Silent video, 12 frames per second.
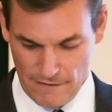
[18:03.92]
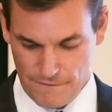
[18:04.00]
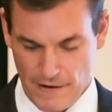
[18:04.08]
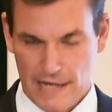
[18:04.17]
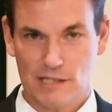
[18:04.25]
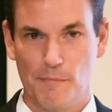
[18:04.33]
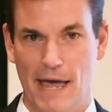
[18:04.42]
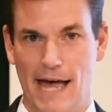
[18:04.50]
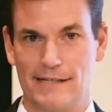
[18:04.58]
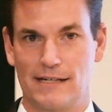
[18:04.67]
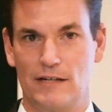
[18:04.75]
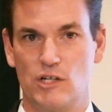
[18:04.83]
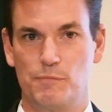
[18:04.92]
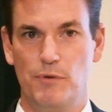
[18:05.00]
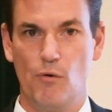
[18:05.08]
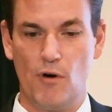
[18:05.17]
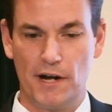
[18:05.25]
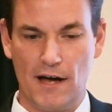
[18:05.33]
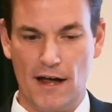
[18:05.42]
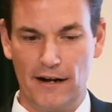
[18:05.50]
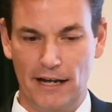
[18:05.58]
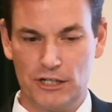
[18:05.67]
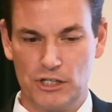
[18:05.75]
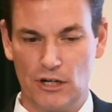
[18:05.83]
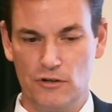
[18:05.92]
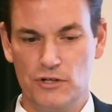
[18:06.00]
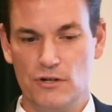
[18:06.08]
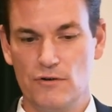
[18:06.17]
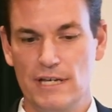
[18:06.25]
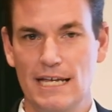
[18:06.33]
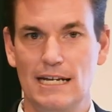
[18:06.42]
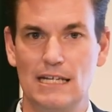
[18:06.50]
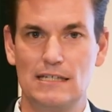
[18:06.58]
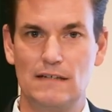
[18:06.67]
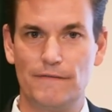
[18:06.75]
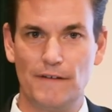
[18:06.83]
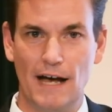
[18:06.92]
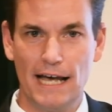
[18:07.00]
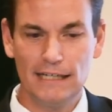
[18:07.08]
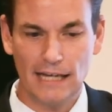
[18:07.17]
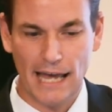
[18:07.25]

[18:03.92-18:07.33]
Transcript: face mask, I just put one on and I showed you. It is defined